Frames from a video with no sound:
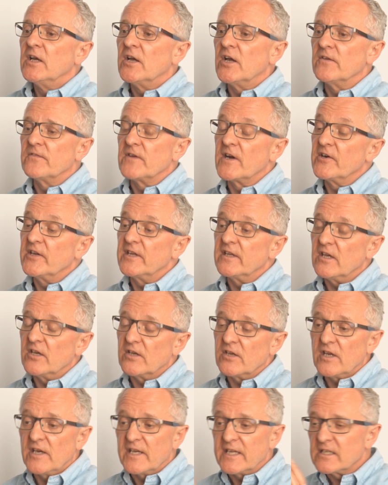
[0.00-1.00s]

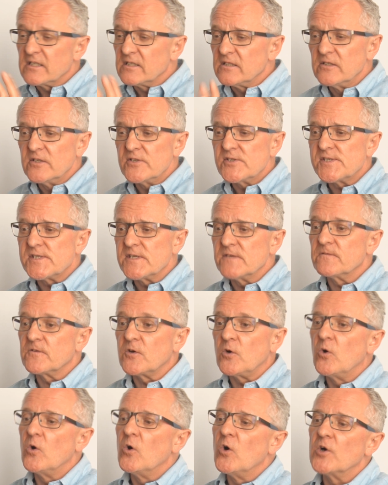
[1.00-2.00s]
an inclusive
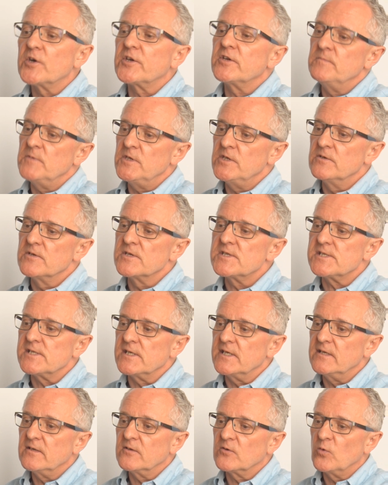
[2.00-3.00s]
core
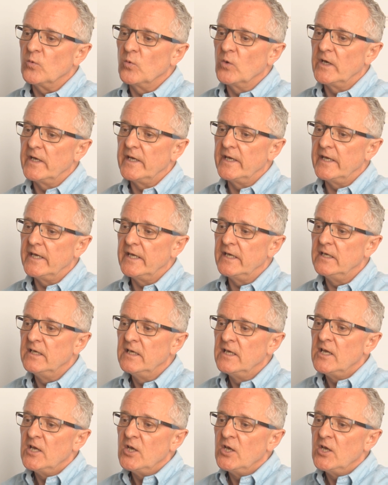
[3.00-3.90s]
community where